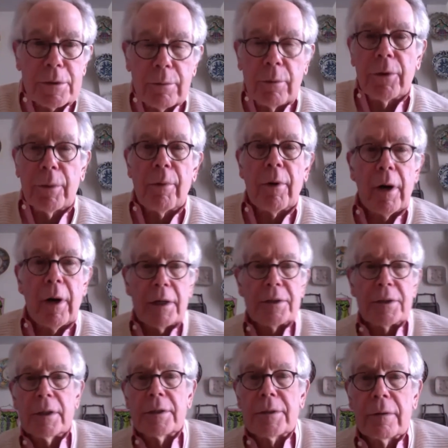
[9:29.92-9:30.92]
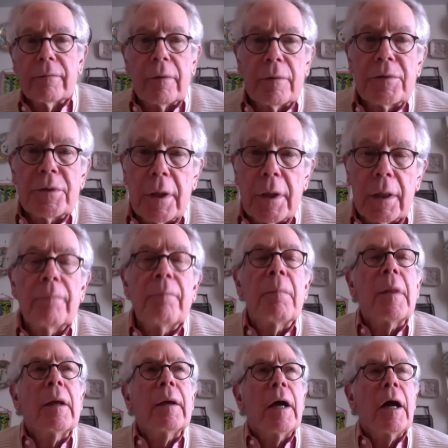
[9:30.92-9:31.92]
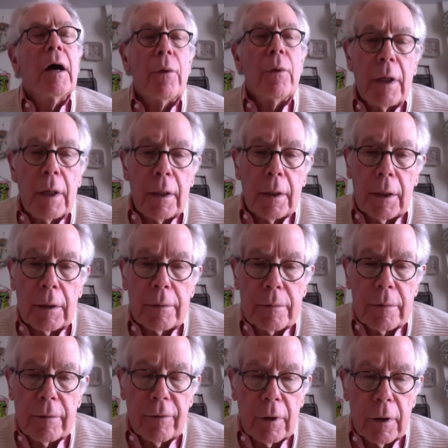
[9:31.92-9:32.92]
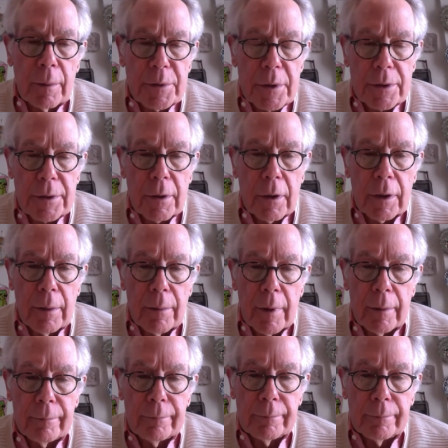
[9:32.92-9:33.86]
through the process of seeing how he develops his argument.